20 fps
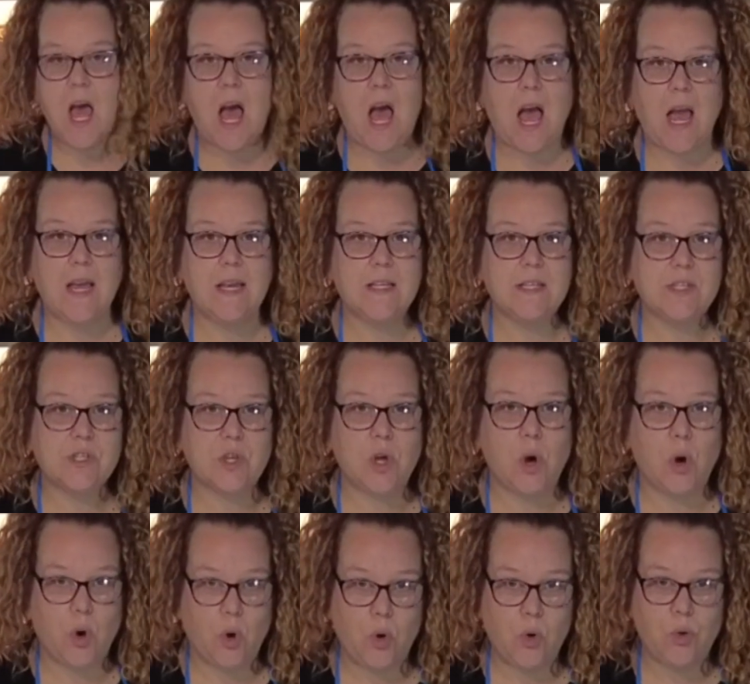ice
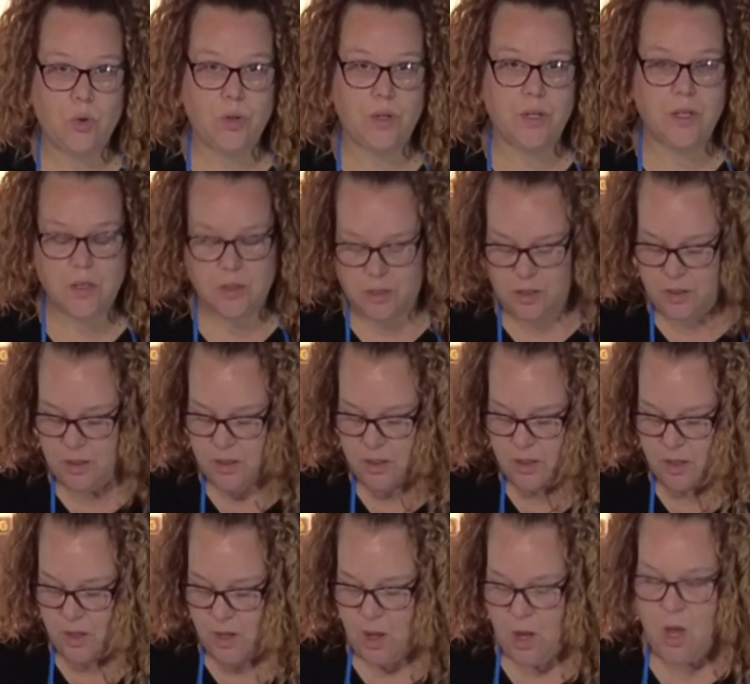cold
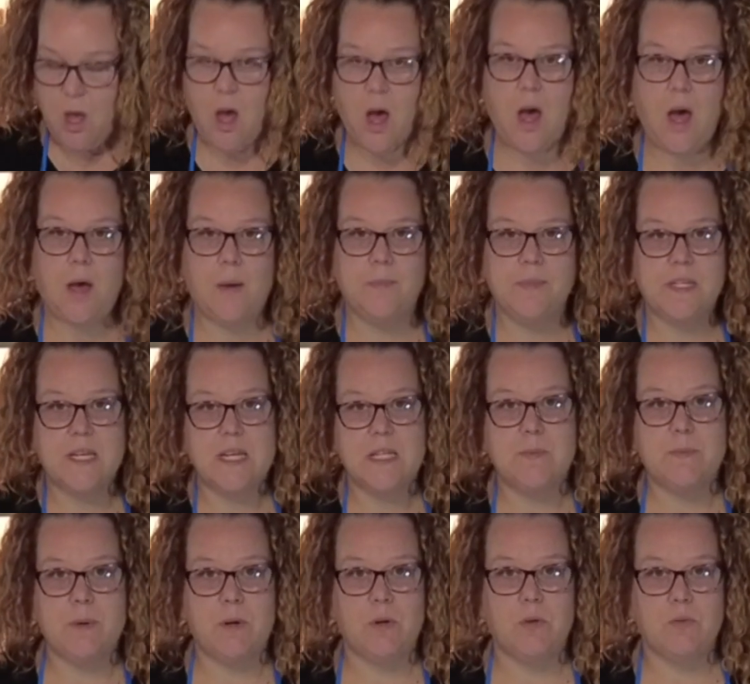
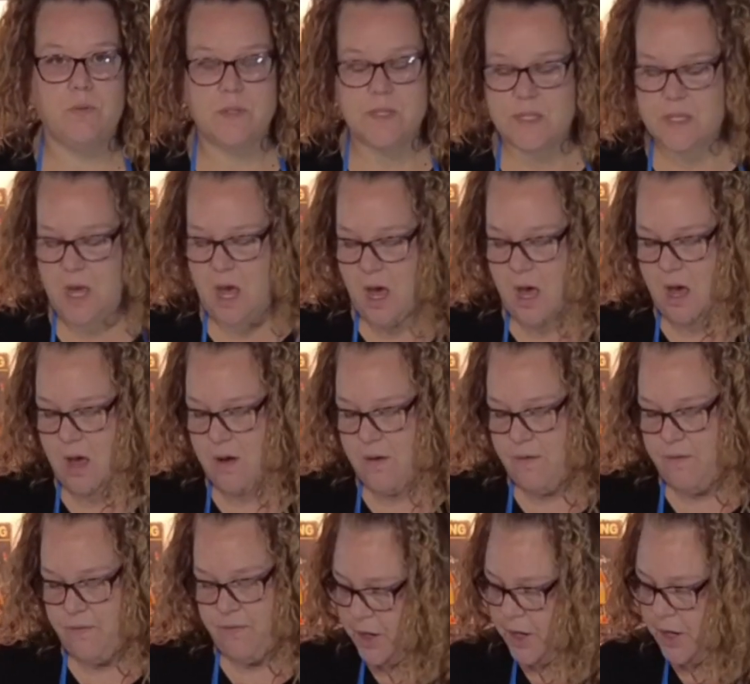teaspoons
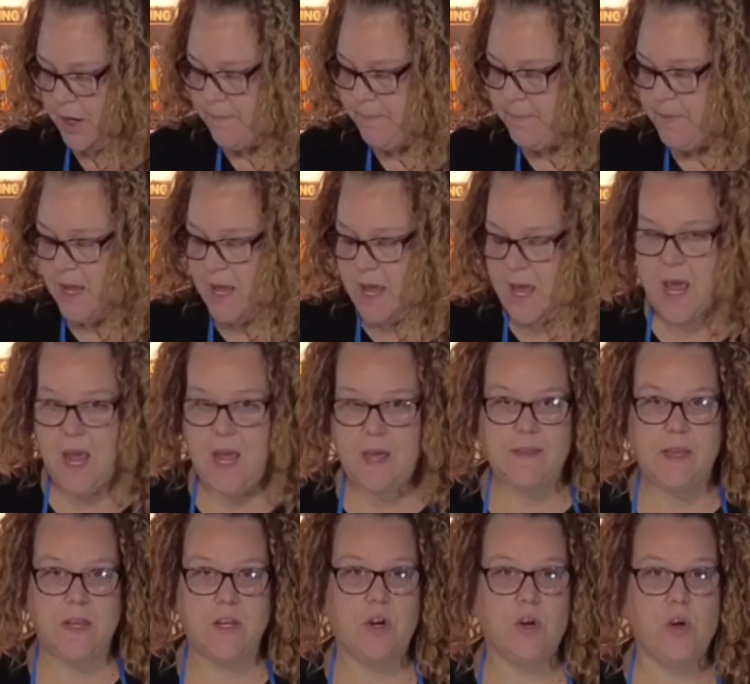of butter.
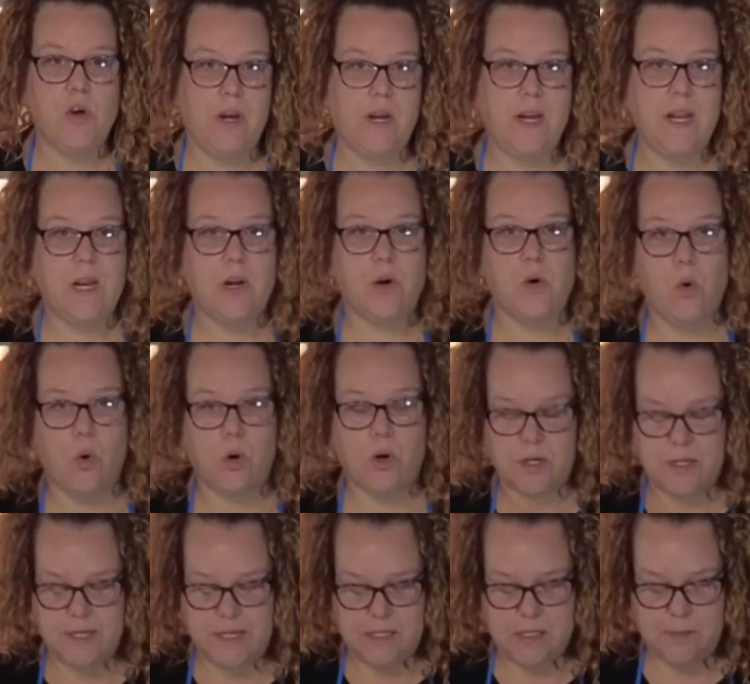And then you're going to need
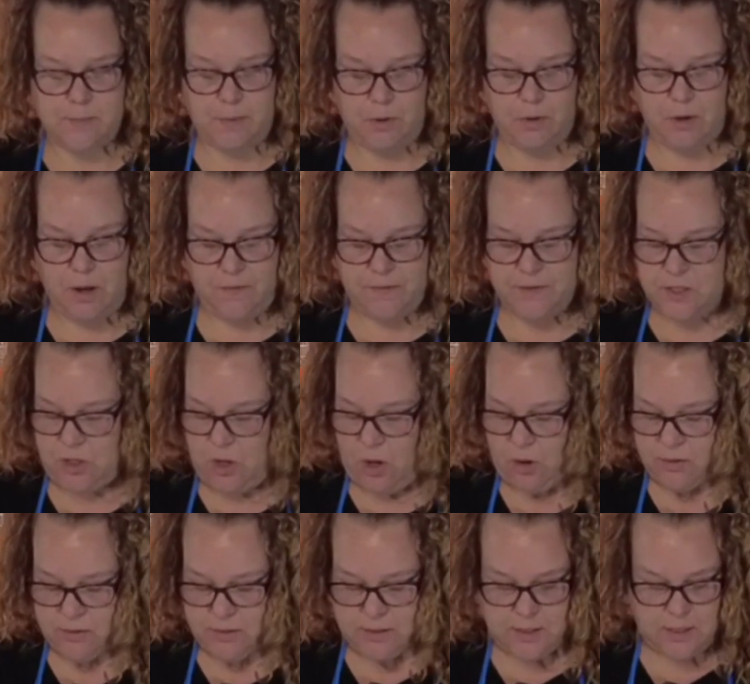1/4 teaspoon of
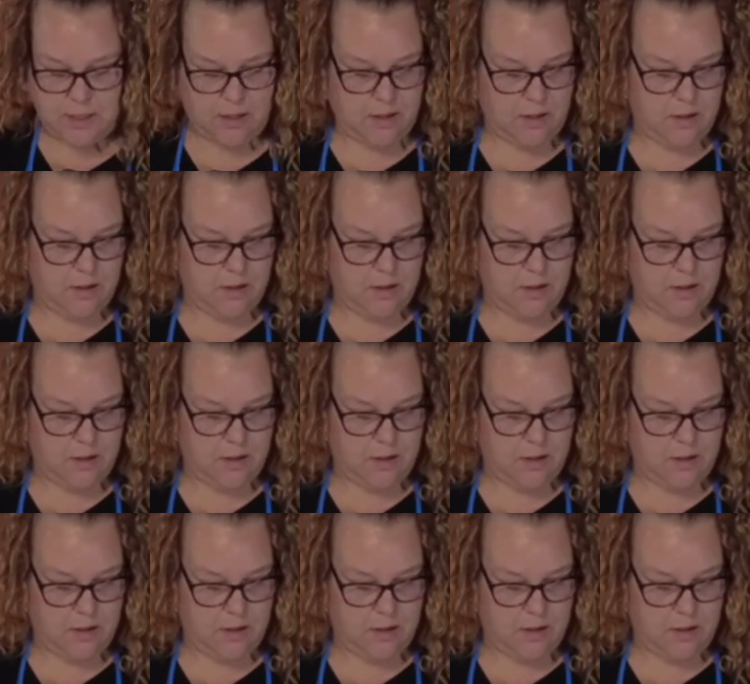salt.